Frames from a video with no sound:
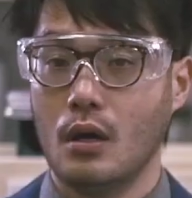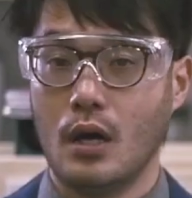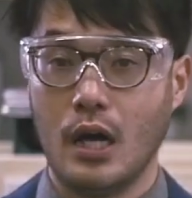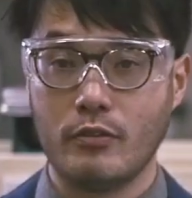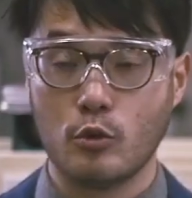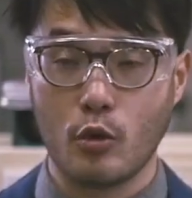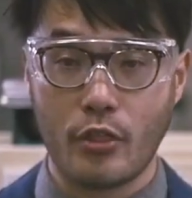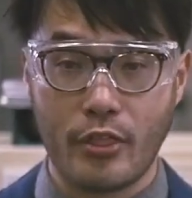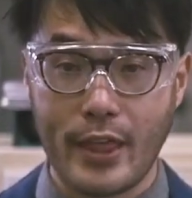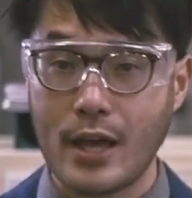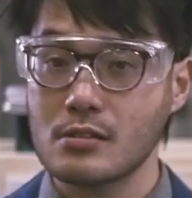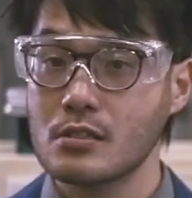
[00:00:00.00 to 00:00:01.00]
I have taught
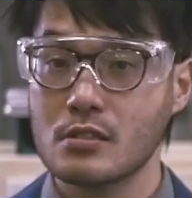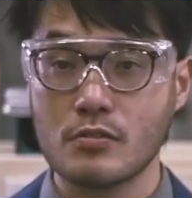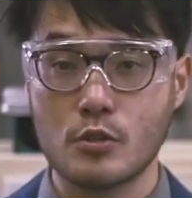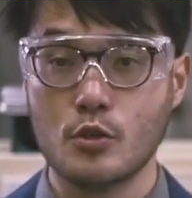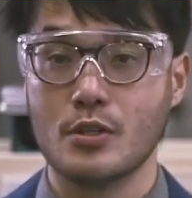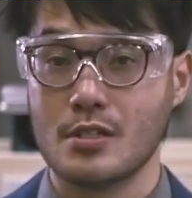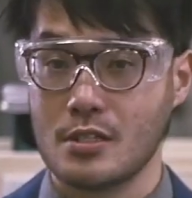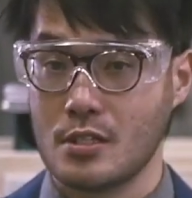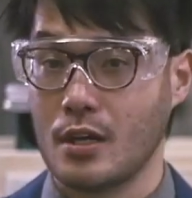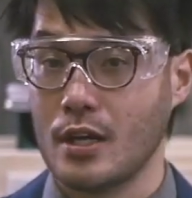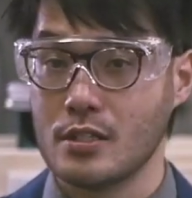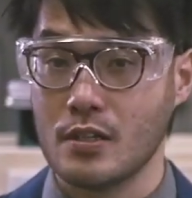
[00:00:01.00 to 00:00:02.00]
thousands of students in
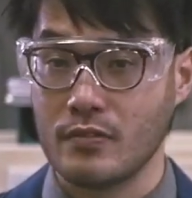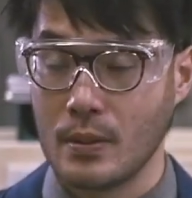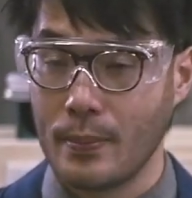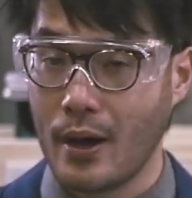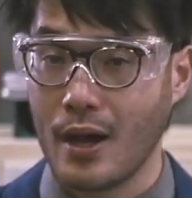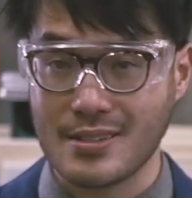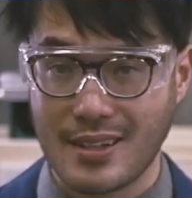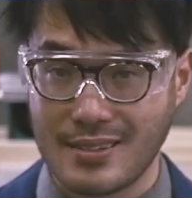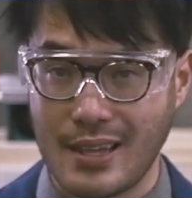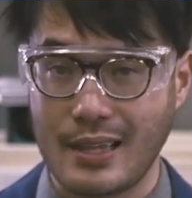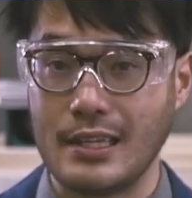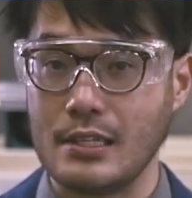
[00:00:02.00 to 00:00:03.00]
science over the past
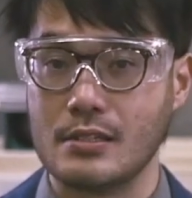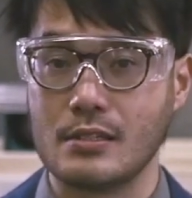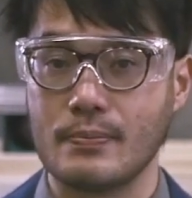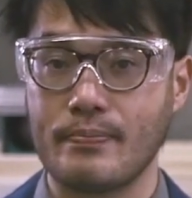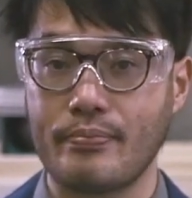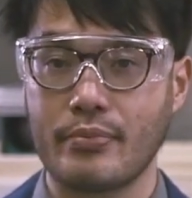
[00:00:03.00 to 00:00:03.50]
10 years.